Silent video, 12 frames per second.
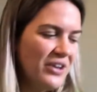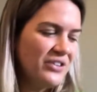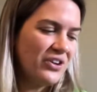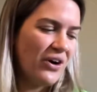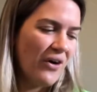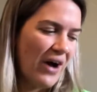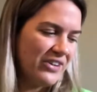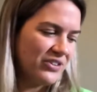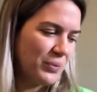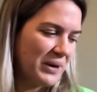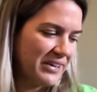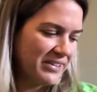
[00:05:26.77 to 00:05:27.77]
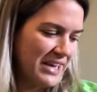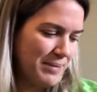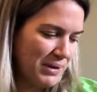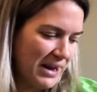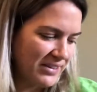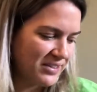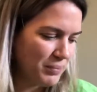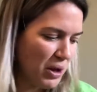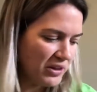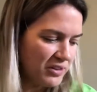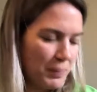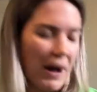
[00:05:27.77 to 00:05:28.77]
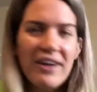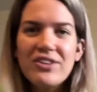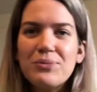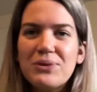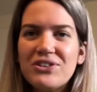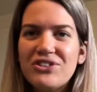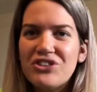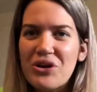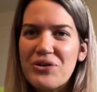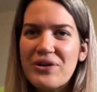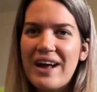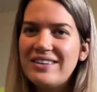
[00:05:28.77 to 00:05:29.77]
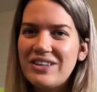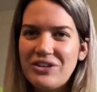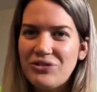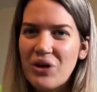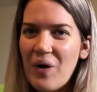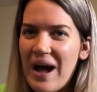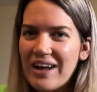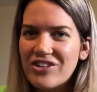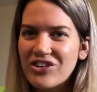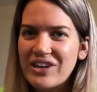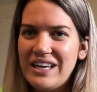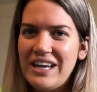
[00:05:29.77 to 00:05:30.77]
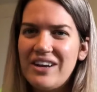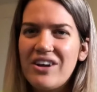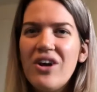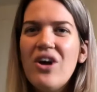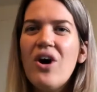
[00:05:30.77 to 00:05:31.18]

So I just wanted to keep it as small as possible to show you guys that you don't actually need